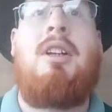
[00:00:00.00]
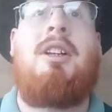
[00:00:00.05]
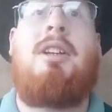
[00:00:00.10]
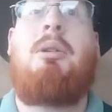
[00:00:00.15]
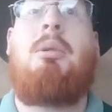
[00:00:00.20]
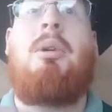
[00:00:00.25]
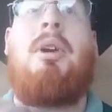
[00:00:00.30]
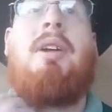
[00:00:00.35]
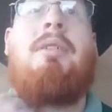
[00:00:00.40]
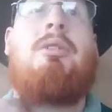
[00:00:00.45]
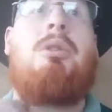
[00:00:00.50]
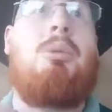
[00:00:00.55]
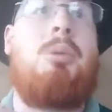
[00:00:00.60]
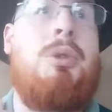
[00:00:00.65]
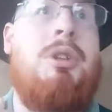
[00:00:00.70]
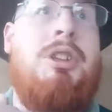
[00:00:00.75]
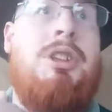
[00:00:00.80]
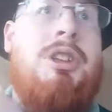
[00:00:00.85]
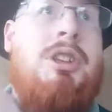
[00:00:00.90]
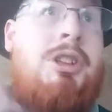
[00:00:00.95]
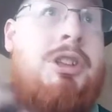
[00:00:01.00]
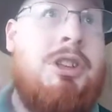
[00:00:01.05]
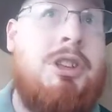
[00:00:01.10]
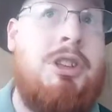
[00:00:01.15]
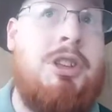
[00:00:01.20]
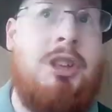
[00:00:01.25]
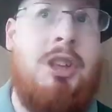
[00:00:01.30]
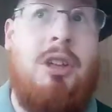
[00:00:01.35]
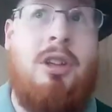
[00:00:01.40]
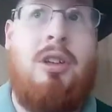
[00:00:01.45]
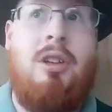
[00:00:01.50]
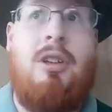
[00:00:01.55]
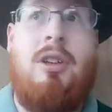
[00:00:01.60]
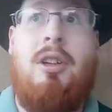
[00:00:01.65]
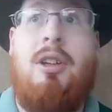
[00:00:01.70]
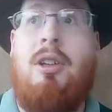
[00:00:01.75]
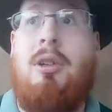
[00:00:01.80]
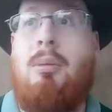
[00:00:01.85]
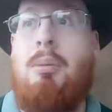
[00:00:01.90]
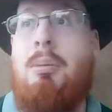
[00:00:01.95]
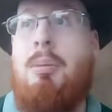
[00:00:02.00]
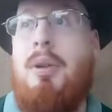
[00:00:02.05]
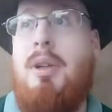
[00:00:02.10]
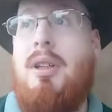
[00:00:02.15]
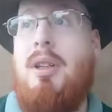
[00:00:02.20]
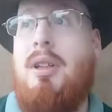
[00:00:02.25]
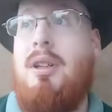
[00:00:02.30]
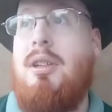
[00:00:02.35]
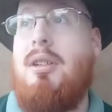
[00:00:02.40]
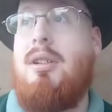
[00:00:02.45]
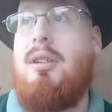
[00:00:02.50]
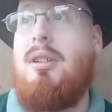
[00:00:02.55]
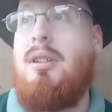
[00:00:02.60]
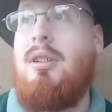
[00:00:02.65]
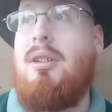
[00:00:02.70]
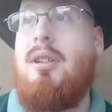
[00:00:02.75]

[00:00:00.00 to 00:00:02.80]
They won't have to reach in a shirt. It'll be,